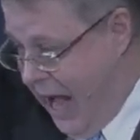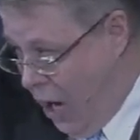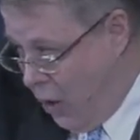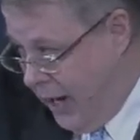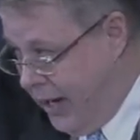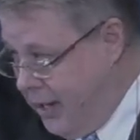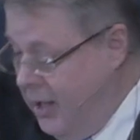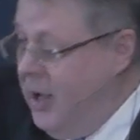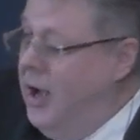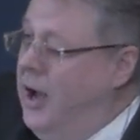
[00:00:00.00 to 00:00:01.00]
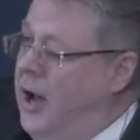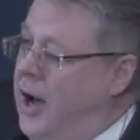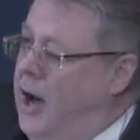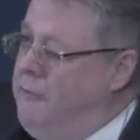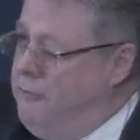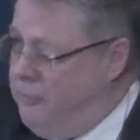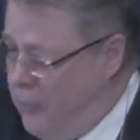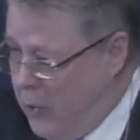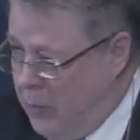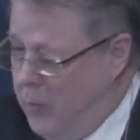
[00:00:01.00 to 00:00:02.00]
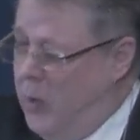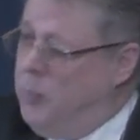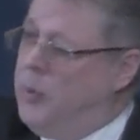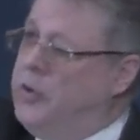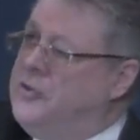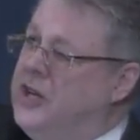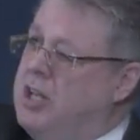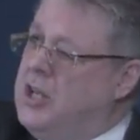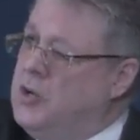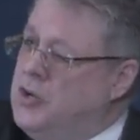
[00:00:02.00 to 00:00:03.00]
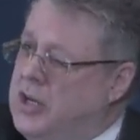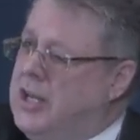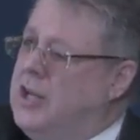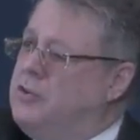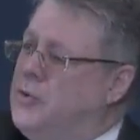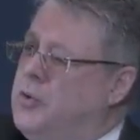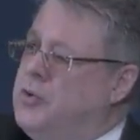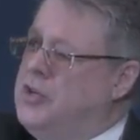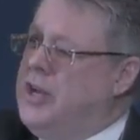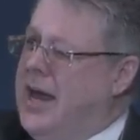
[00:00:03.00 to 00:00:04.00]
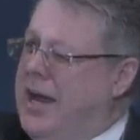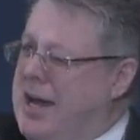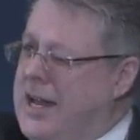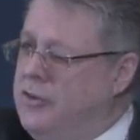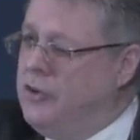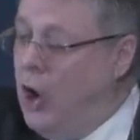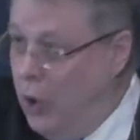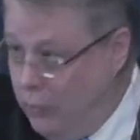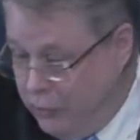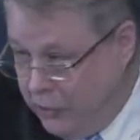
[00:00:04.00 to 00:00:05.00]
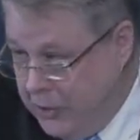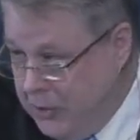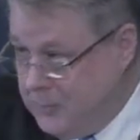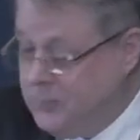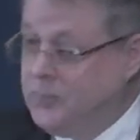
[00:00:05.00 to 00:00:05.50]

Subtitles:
era of formal persecution against Christianity is over,